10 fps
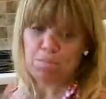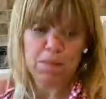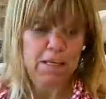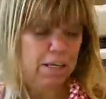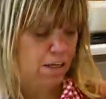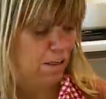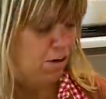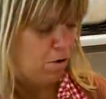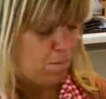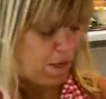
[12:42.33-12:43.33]
up the heat a
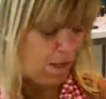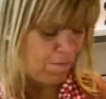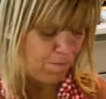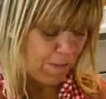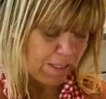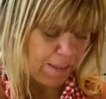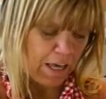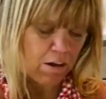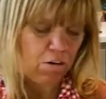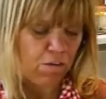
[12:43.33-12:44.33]
little bit, let
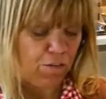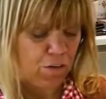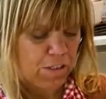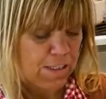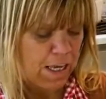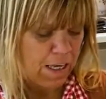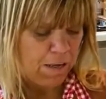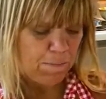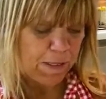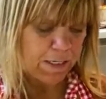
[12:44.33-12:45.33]
that cook for a
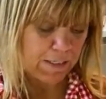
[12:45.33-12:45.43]
second because